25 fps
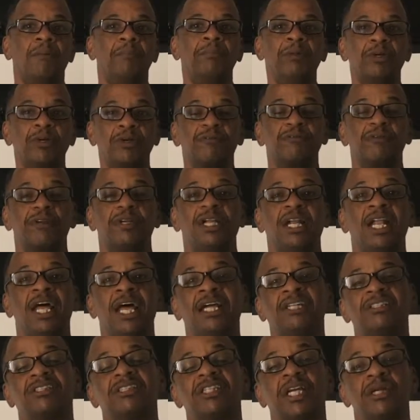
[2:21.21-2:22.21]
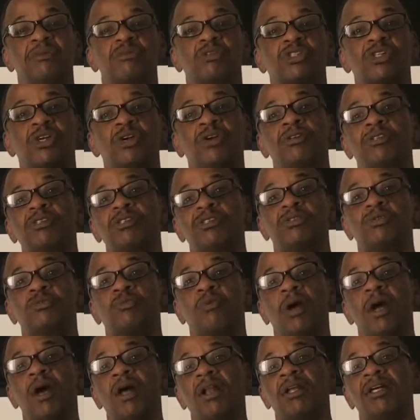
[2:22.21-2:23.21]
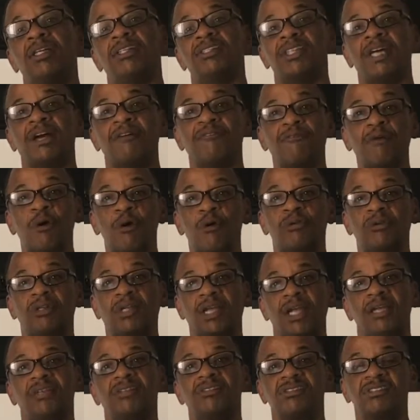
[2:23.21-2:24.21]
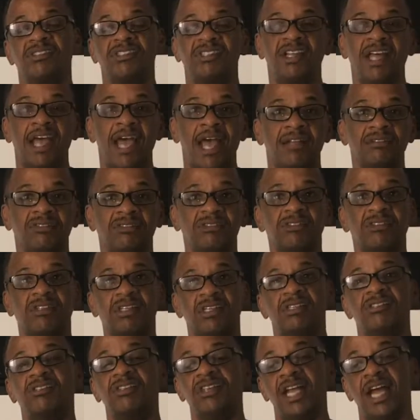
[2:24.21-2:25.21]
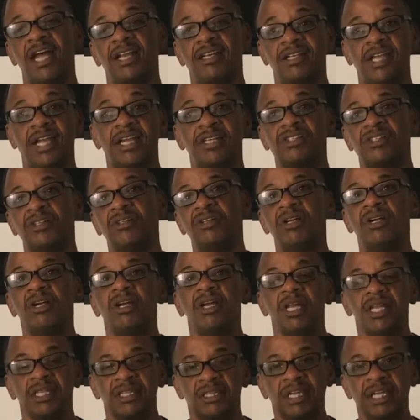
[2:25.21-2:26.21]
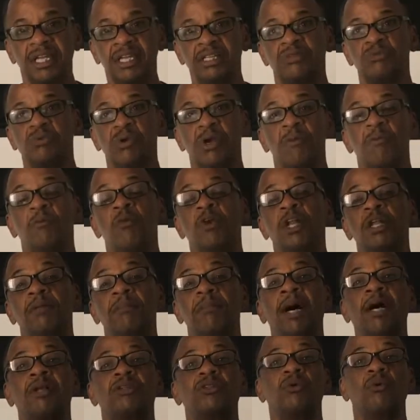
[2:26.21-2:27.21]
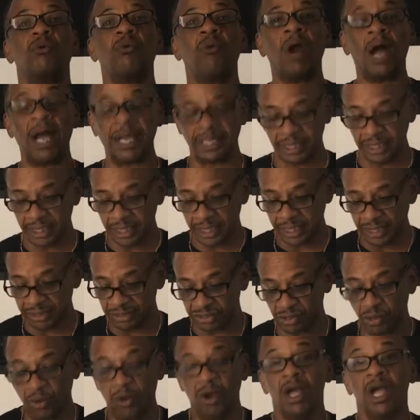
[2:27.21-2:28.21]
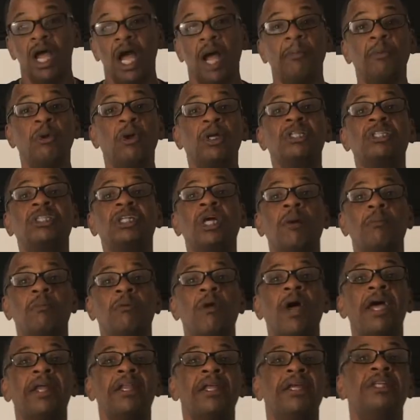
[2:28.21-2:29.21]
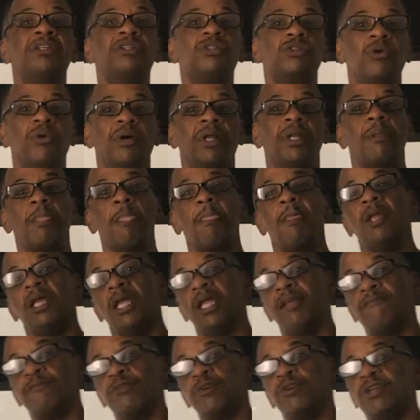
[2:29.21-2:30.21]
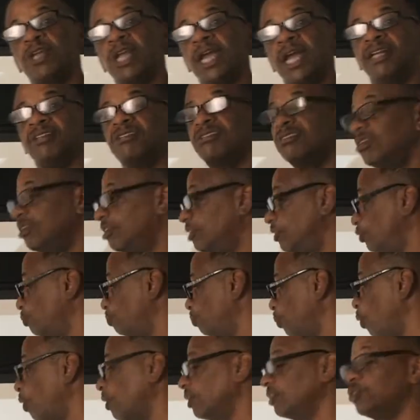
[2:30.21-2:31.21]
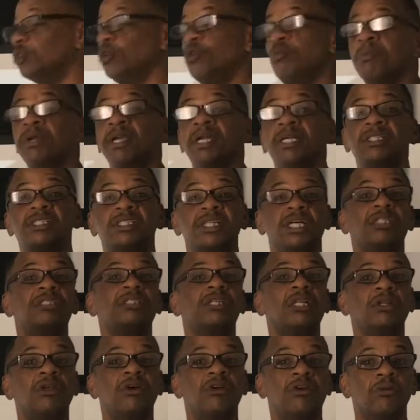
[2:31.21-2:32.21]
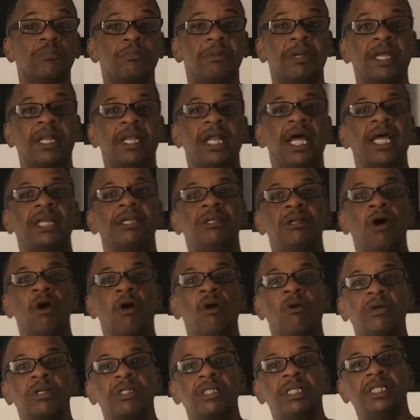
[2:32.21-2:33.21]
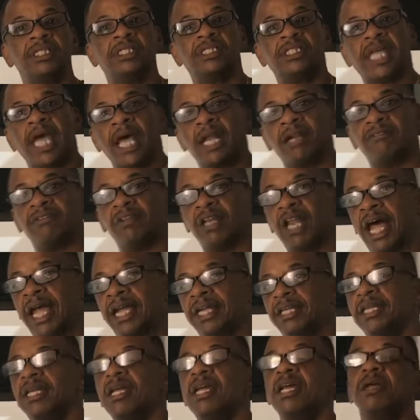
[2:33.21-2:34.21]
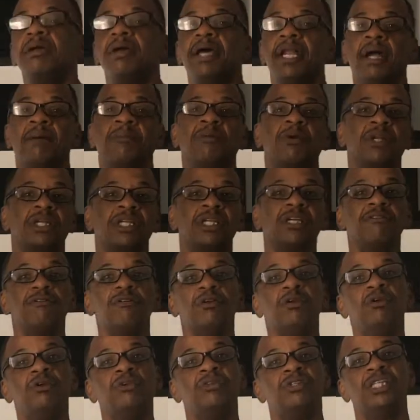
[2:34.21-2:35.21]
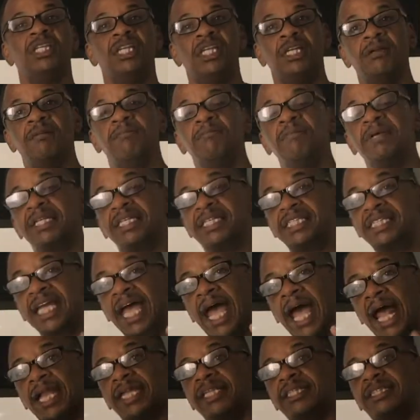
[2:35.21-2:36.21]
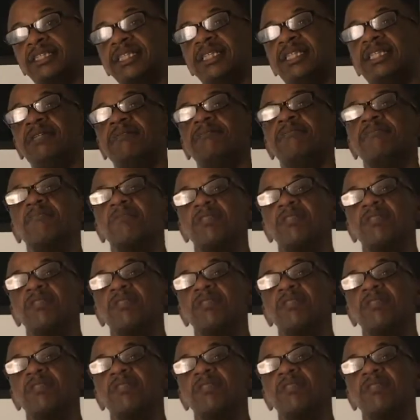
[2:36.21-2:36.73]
Build It For Your Last Name shirts, as well as our phone cases and hats and things of that nature. Things we're really about to rock it in. So I'm going to jump right into it. If you can't see this board, zoom in just a little bit. I know it's kind of light, and I'm going to give you the mentality